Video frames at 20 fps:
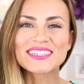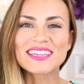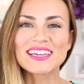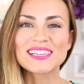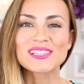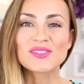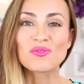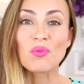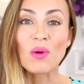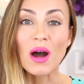
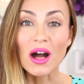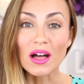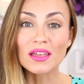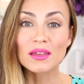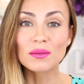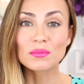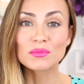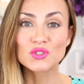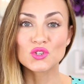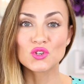gorgeous.
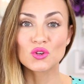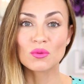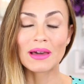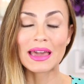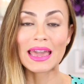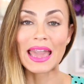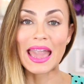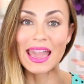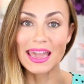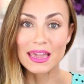Welcome to
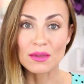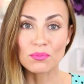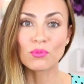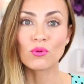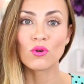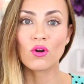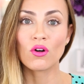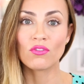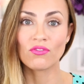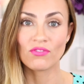my
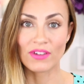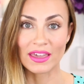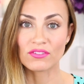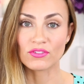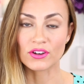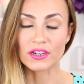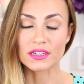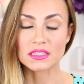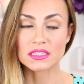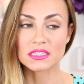April
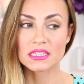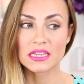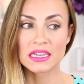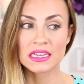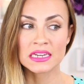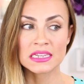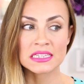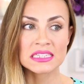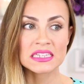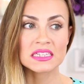favorites.
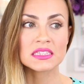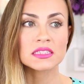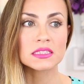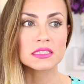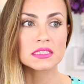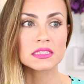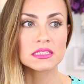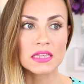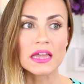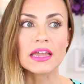It is
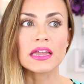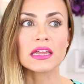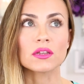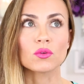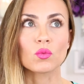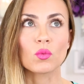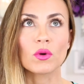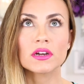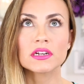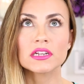
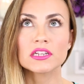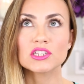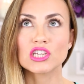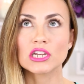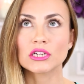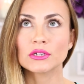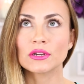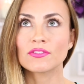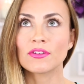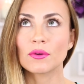insane. Where did
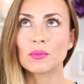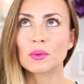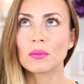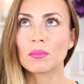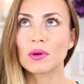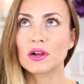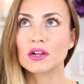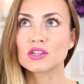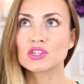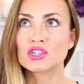January, February,
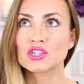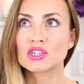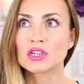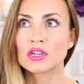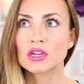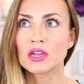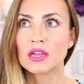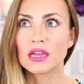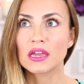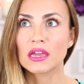
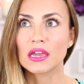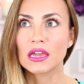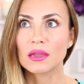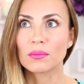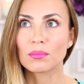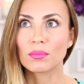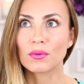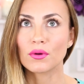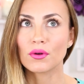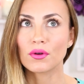March,
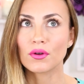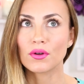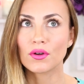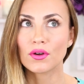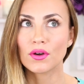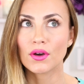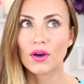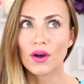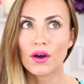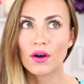
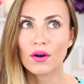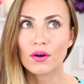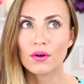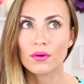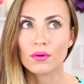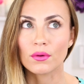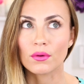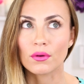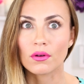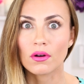April
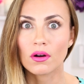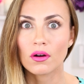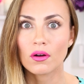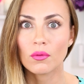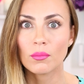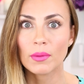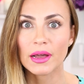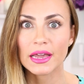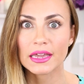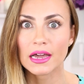go?
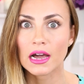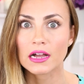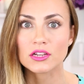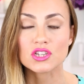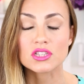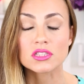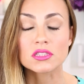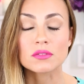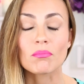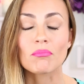Oh my
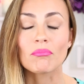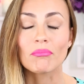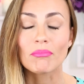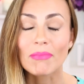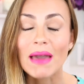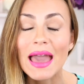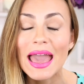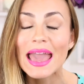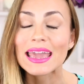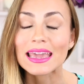gosh, it's
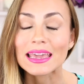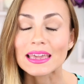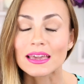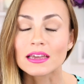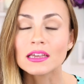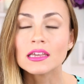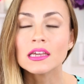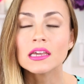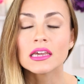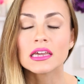
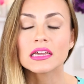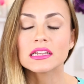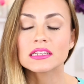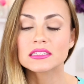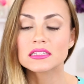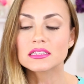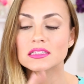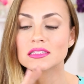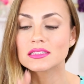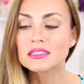May. It
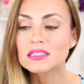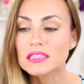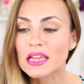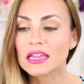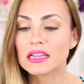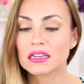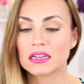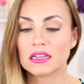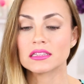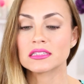is
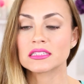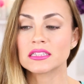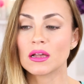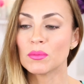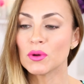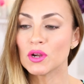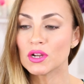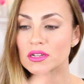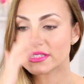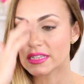insane, and
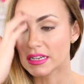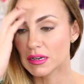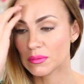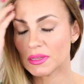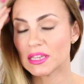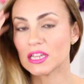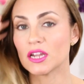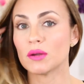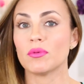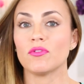summer is going to
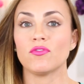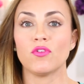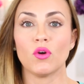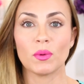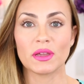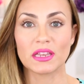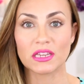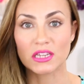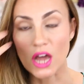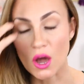be here
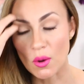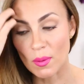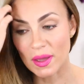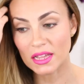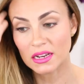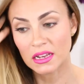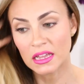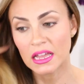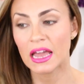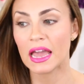before we know
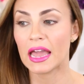it,